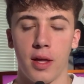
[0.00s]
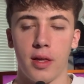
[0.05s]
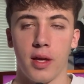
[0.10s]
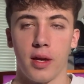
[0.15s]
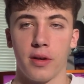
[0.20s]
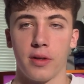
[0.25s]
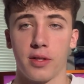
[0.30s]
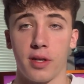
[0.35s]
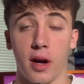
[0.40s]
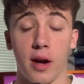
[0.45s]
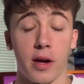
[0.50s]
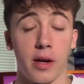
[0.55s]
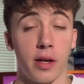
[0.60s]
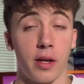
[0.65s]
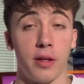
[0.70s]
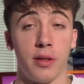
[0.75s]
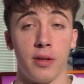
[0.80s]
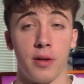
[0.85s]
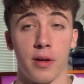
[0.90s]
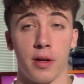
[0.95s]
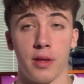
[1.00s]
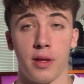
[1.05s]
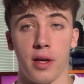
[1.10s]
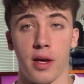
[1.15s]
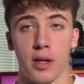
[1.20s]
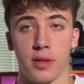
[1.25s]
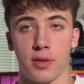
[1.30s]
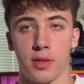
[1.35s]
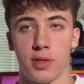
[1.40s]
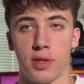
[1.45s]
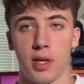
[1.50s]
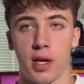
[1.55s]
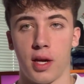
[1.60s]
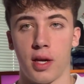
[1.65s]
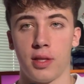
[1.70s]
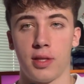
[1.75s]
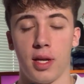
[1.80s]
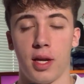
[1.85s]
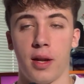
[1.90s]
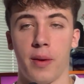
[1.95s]
that you're targeting during the
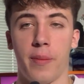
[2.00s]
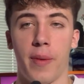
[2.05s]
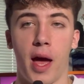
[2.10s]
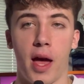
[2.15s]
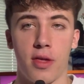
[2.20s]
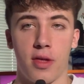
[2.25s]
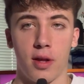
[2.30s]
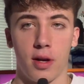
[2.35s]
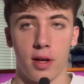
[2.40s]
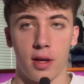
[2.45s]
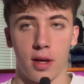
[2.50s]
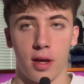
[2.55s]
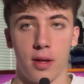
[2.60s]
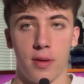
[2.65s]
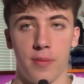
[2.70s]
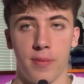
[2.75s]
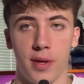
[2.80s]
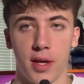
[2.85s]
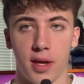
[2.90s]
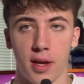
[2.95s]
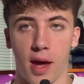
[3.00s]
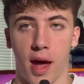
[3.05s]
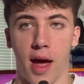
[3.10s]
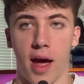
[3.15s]
exercise and imagining it being